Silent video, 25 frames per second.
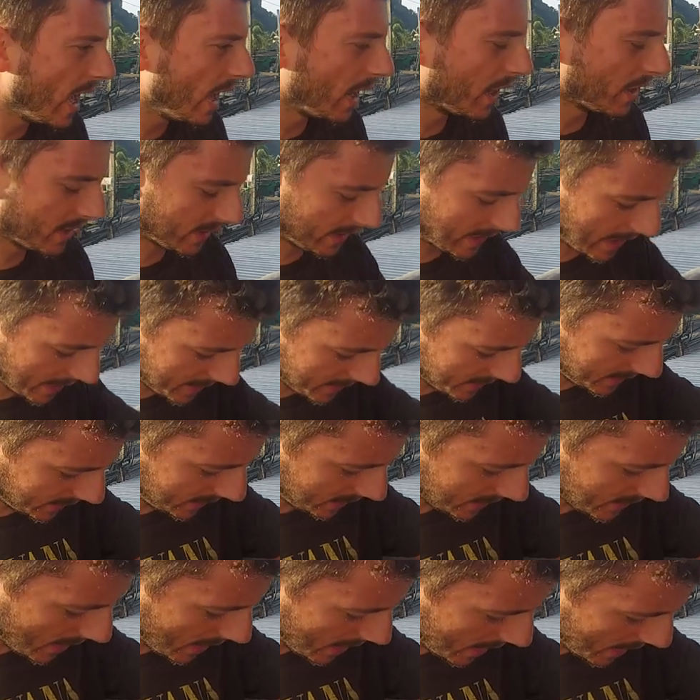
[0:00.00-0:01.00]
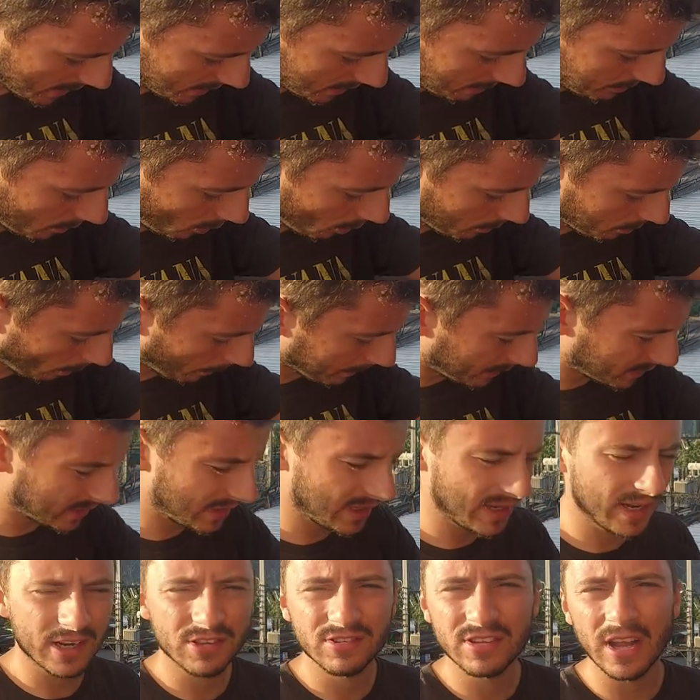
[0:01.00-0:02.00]
Gonna get the uh, the boat pub in
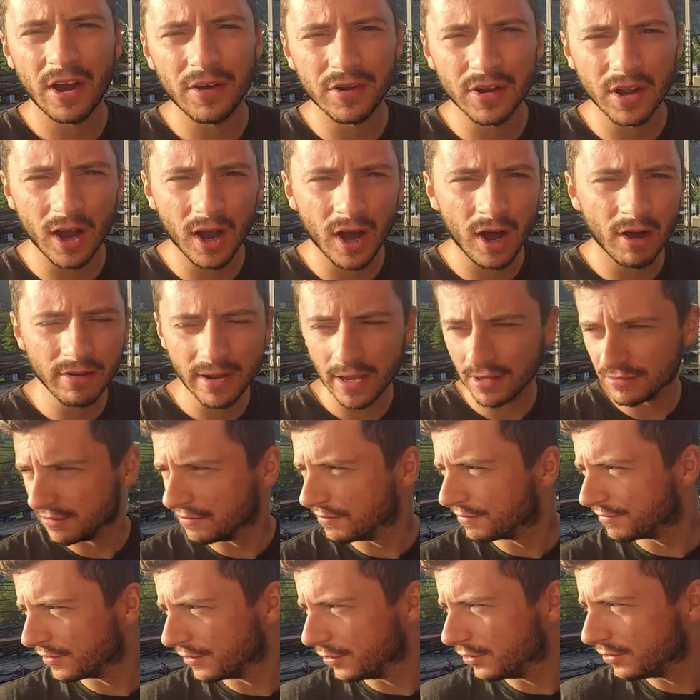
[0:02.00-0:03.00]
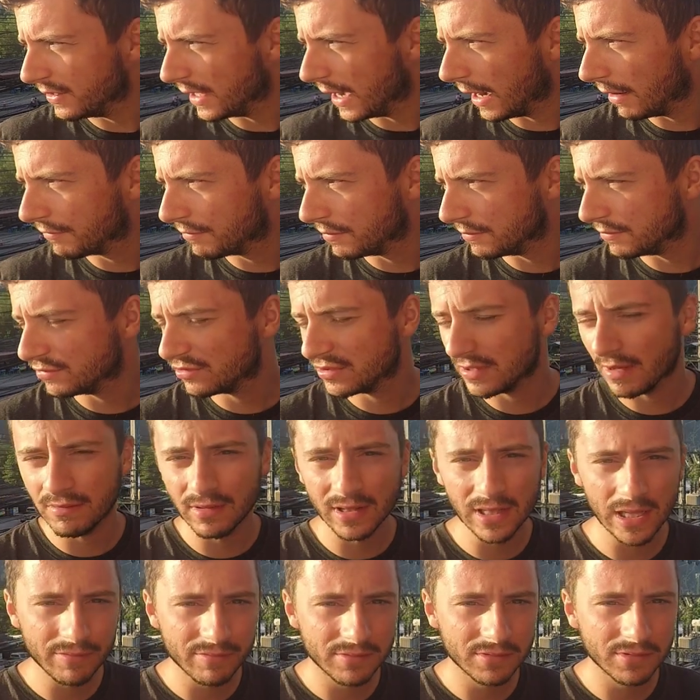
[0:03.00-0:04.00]
the next hour and a half. Get some food now from seven
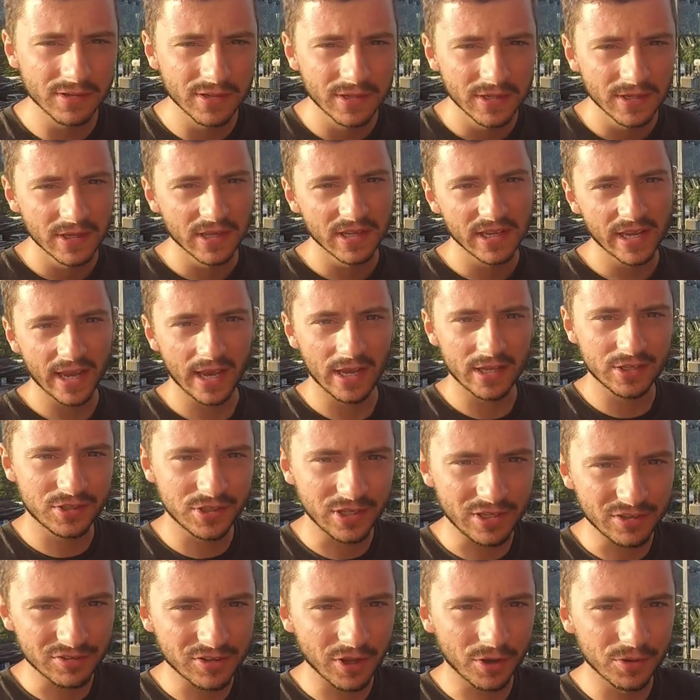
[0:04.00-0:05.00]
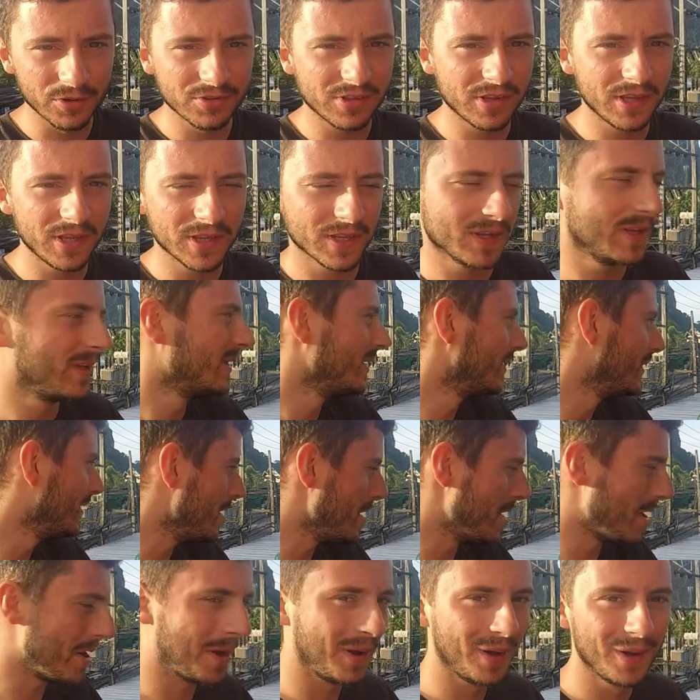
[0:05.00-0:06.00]
eleven. Get a cheese toastie,
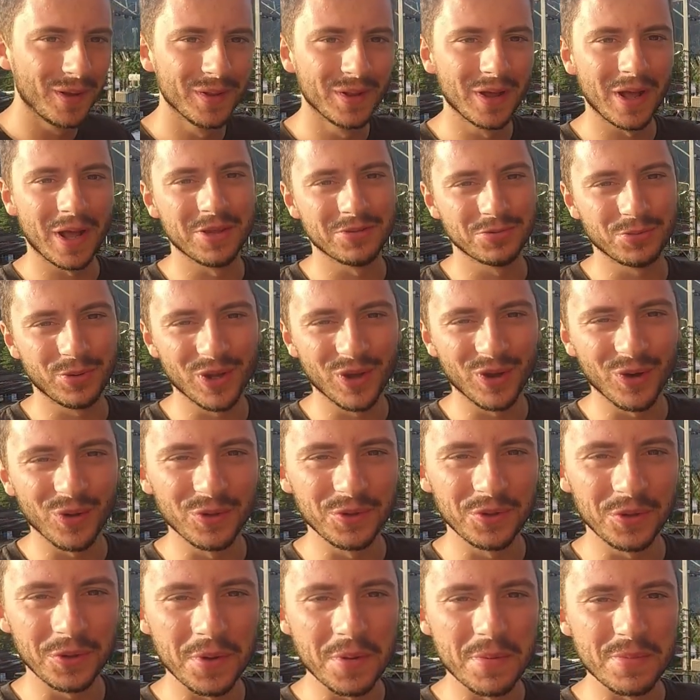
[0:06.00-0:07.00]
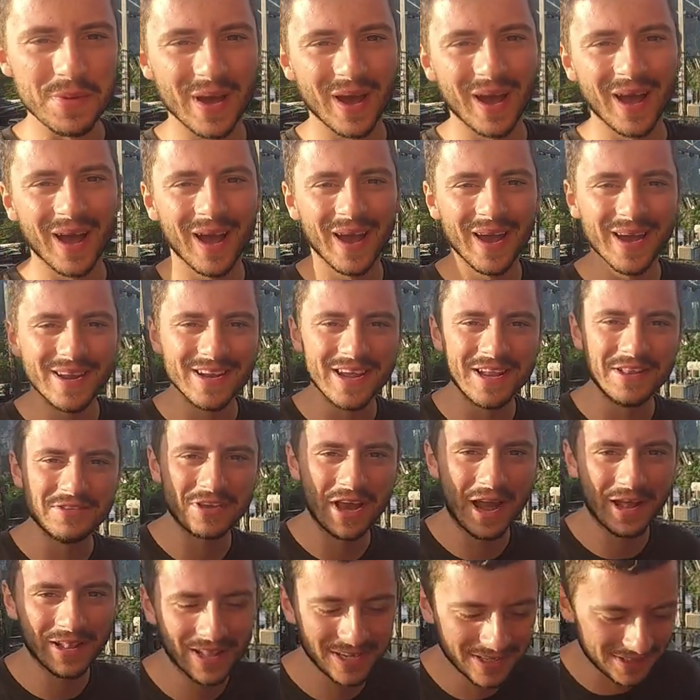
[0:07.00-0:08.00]
as we all do in uh, in, in
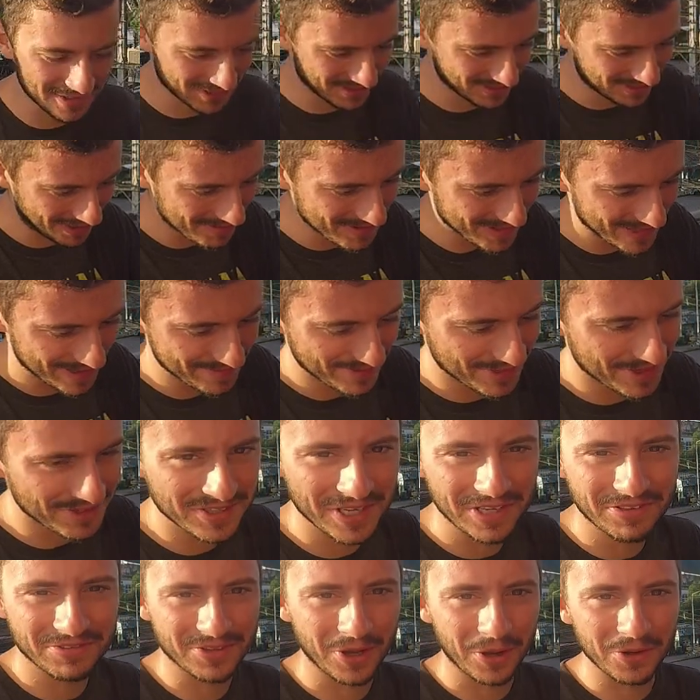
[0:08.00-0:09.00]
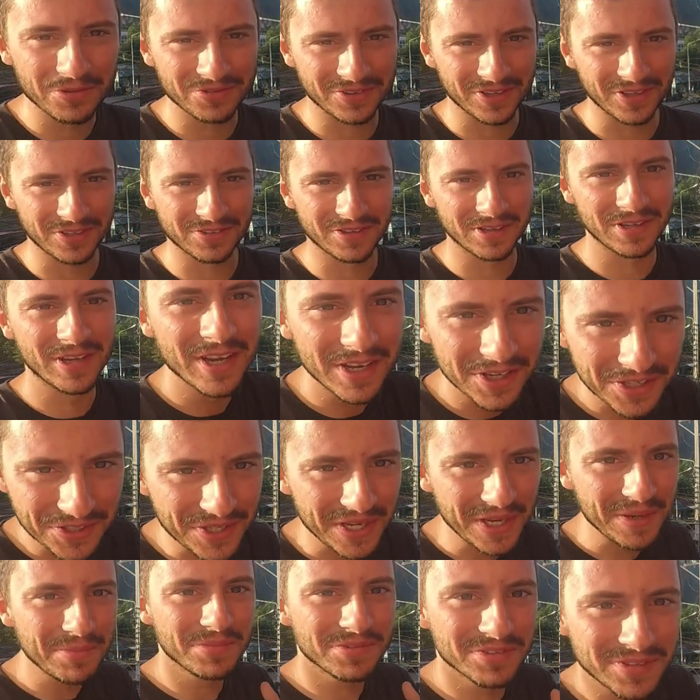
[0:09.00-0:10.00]
Thailand. seven eleven cheese toasties,
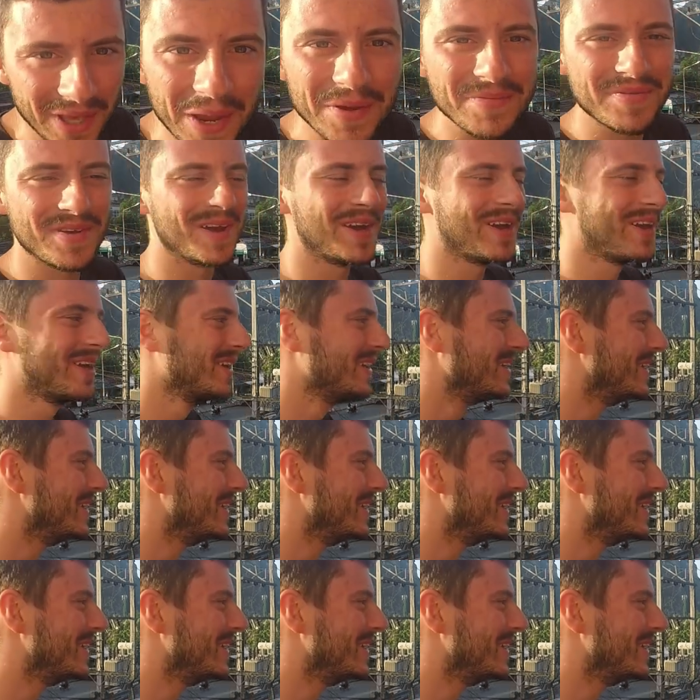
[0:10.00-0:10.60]
cheap saviour.